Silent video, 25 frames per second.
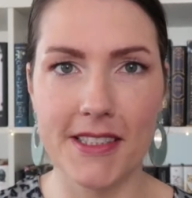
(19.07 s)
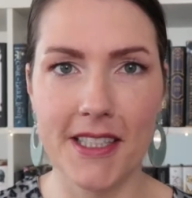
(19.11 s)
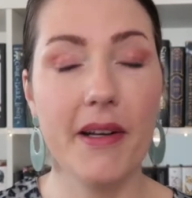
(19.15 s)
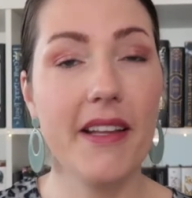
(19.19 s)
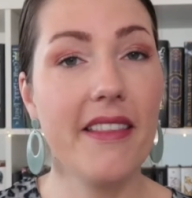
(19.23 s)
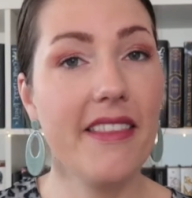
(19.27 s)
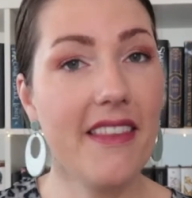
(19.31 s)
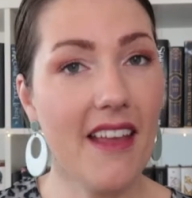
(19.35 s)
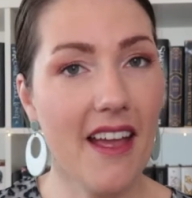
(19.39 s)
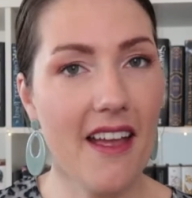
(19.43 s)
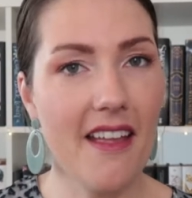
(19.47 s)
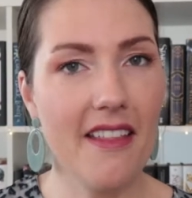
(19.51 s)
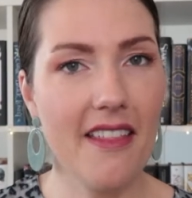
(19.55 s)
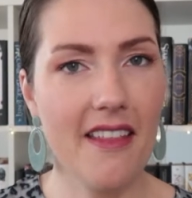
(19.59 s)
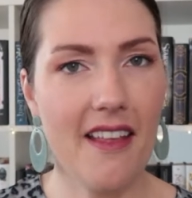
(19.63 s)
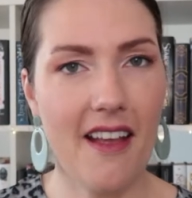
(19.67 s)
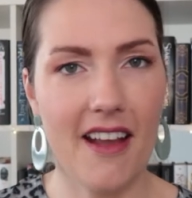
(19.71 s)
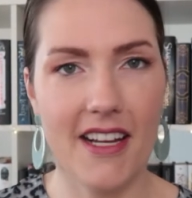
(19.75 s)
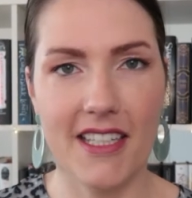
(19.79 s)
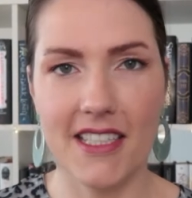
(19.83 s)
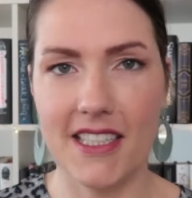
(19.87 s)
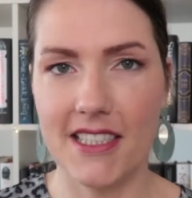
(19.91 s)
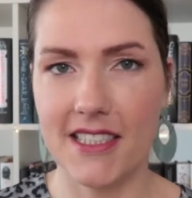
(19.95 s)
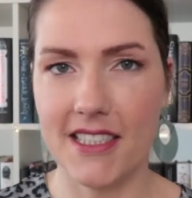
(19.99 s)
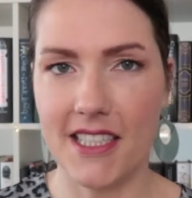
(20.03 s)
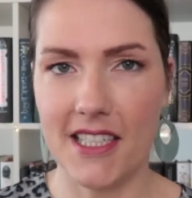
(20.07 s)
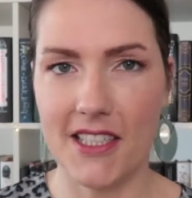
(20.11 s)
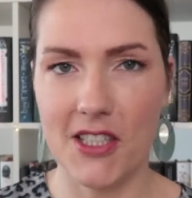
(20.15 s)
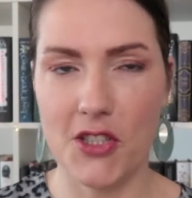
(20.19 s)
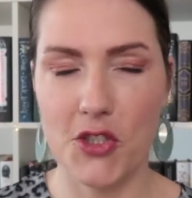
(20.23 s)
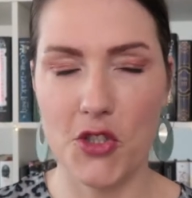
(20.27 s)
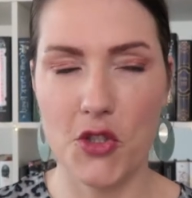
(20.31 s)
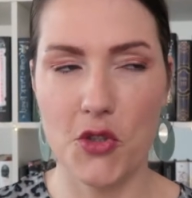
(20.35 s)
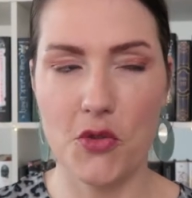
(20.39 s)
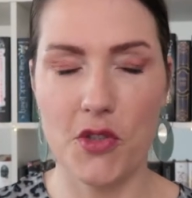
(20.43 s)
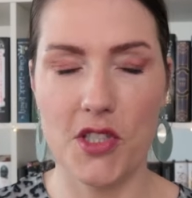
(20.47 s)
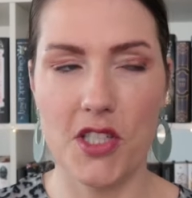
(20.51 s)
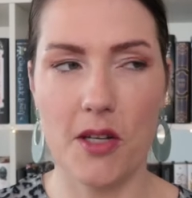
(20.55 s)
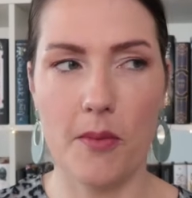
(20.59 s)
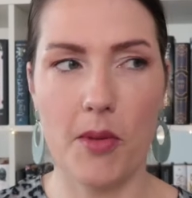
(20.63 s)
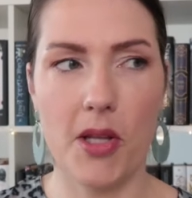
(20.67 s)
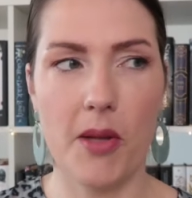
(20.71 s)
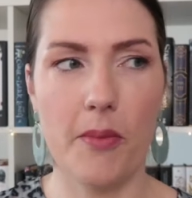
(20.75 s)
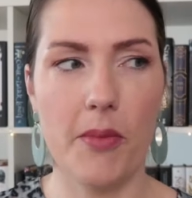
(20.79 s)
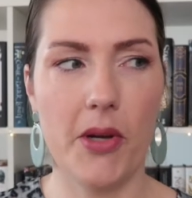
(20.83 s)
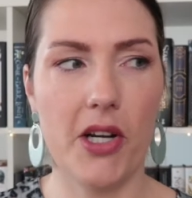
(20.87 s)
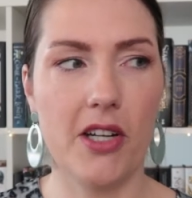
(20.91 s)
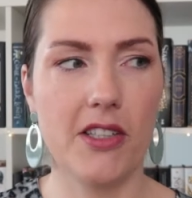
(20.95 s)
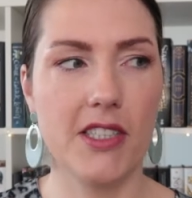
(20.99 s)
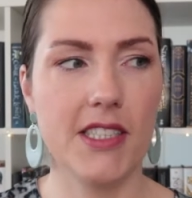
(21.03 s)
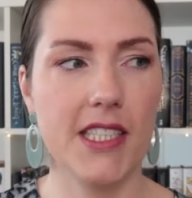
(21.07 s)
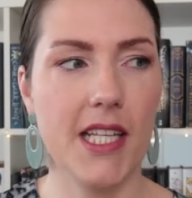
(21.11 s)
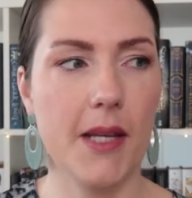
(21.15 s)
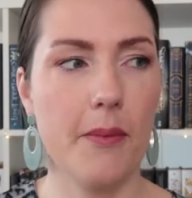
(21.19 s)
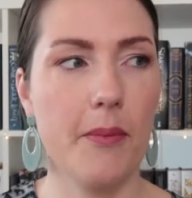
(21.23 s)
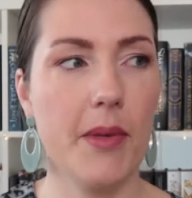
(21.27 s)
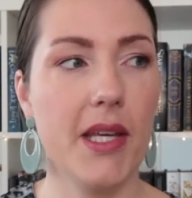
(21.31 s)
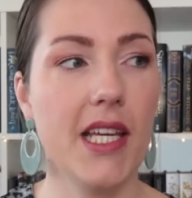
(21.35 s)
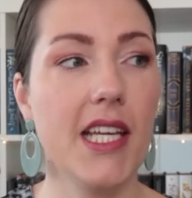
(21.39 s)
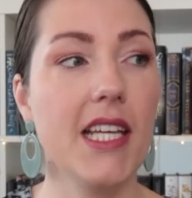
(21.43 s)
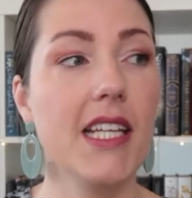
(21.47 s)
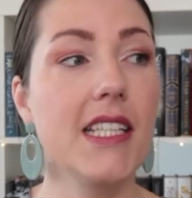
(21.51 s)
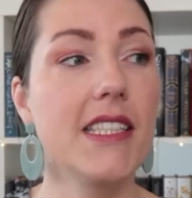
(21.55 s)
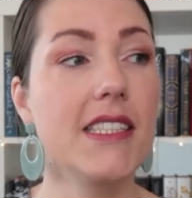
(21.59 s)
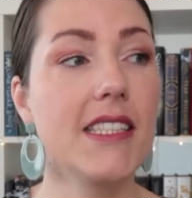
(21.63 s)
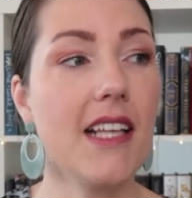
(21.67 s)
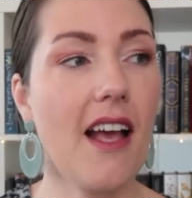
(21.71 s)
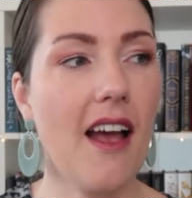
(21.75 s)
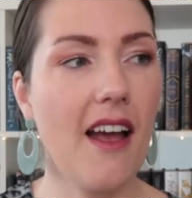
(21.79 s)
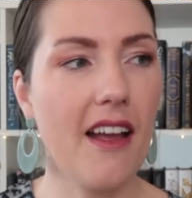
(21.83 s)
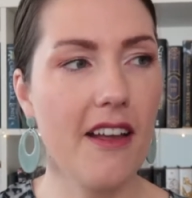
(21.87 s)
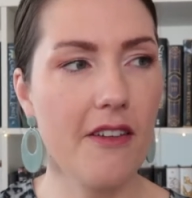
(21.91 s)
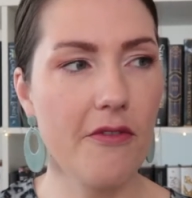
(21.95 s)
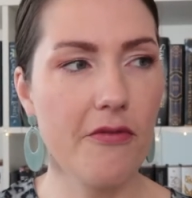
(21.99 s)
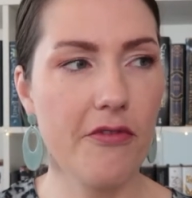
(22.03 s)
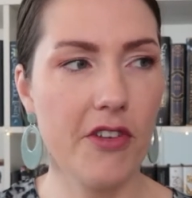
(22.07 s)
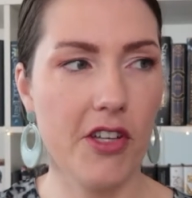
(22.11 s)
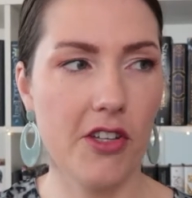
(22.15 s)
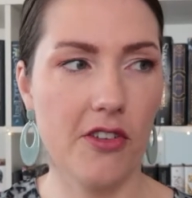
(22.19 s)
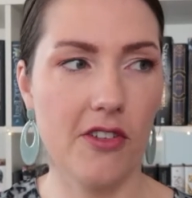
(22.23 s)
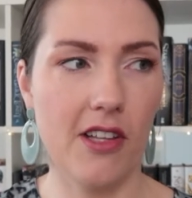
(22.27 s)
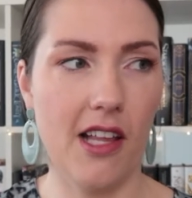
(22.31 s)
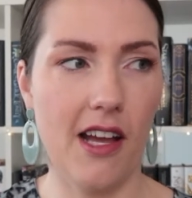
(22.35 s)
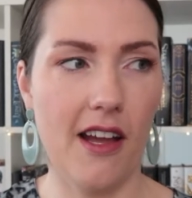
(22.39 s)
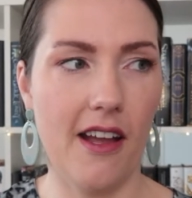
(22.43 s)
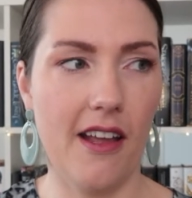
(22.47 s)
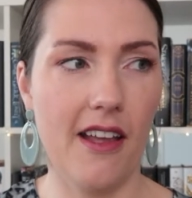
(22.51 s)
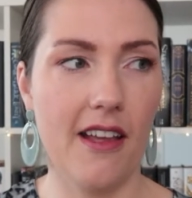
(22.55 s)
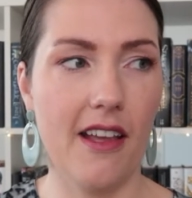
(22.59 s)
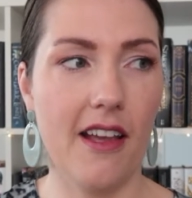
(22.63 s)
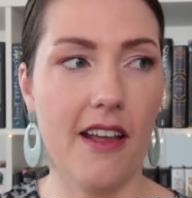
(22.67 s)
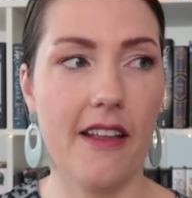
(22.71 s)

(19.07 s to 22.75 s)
But then I decided to do a double unboxing because I feel like,